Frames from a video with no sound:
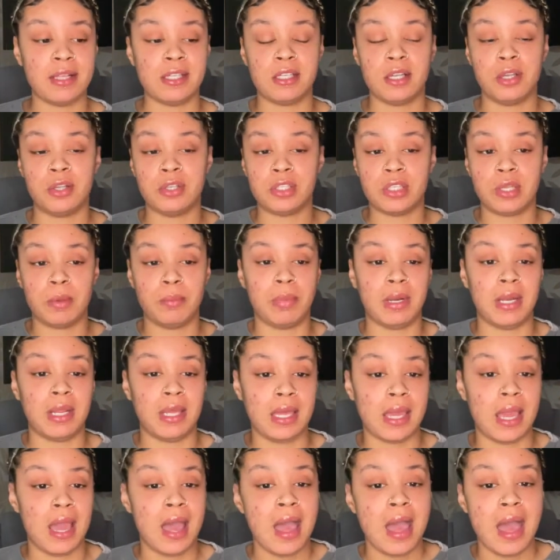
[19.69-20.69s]
until
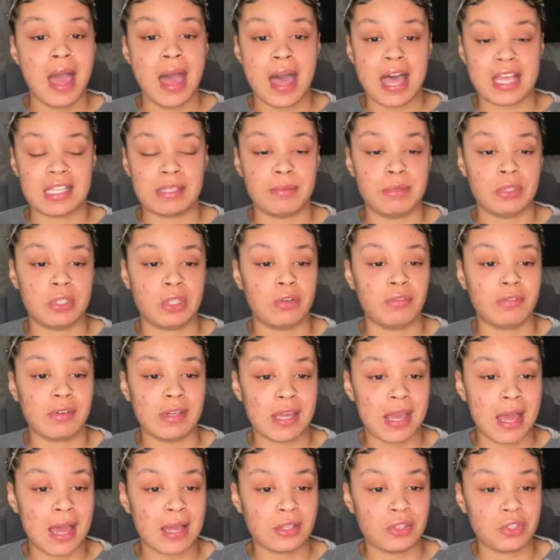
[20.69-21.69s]
somebody asked me to
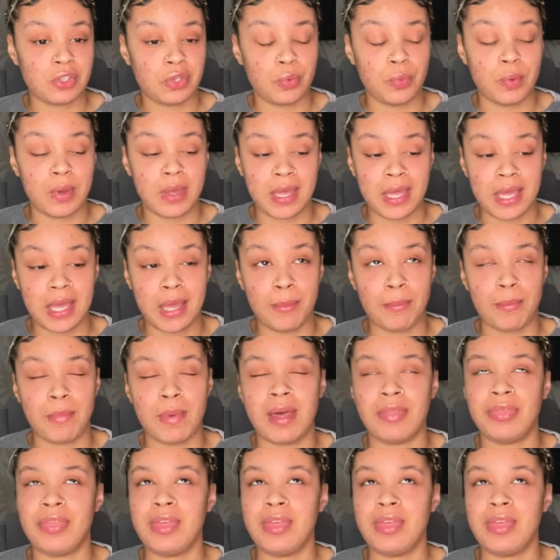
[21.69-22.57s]
react to him.